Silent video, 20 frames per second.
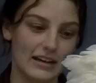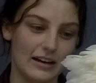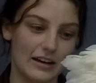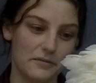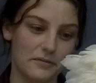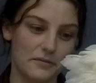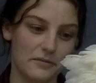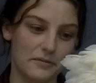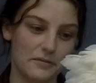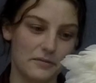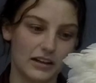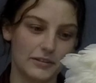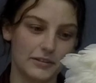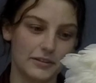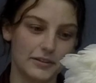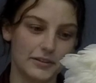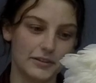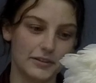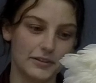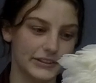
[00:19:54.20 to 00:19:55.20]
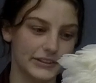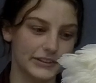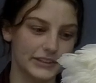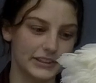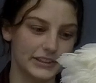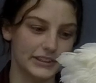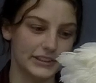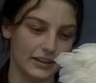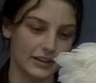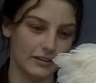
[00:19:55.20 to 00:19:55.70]
They can have all sorts
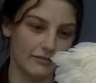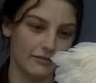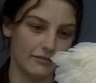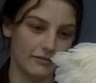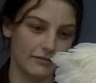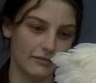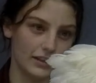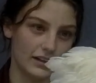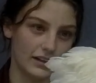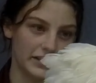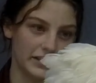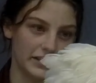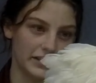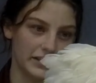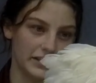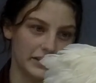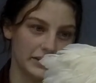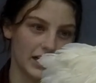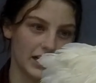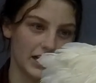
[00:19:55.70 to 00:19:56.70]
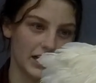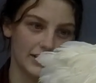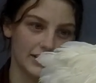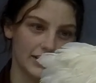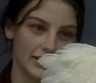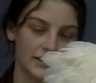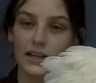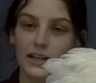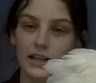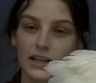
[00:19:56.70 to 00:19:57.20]
of feather
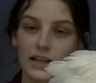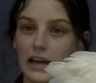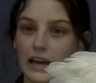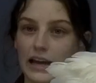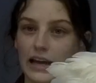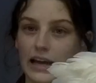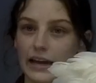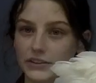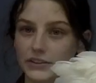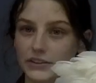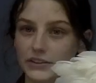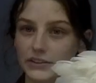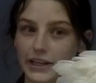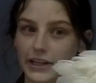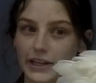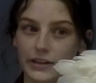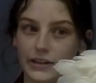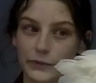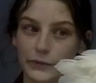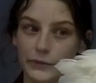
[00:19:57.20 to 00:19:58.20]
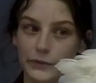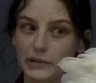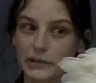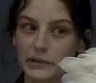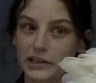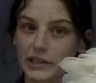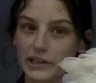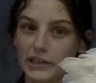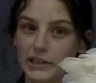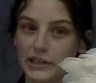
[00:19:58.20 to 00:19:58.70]
colors, and their skin will be
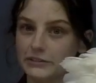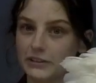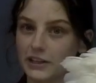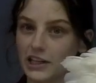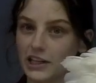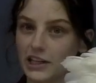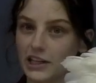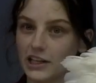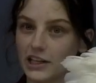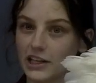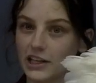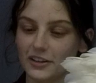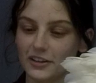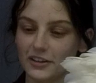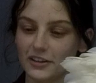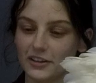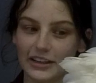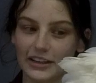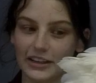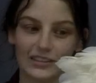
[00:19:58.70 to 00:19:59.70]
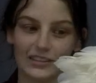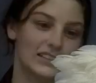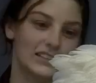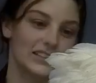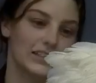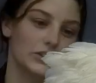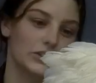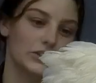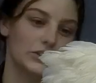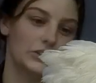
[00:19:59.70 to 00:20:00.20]
a different color underneath. So
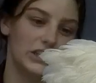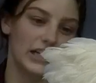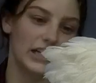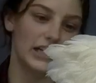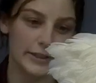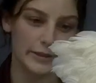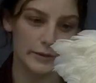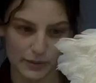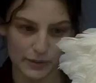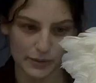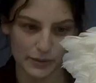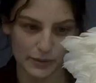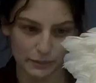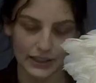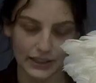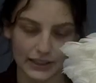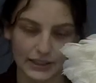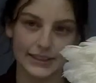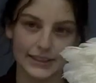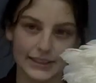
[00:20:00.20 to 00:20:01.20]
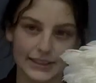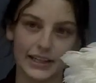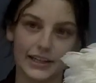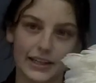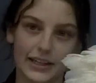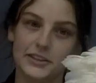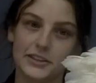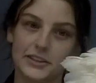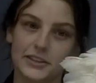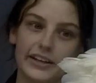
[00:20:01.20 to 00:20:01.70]
she has pretty pink skin
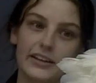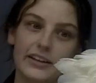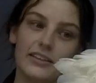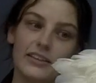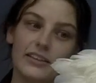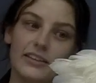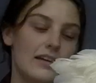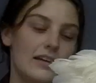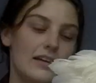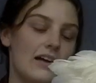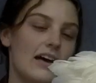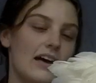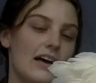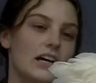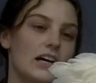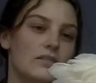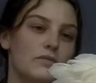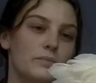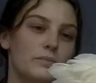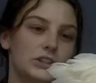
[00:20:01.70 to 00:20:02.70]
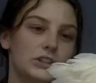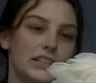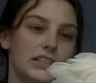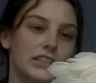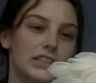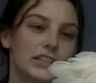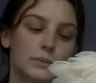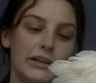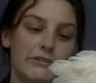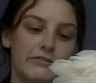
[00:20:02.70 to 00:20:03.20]
underneath, but she has
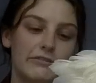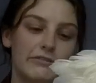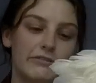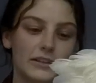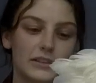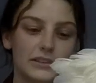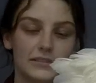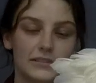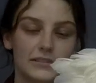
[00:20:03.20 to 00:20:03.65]
white feathers.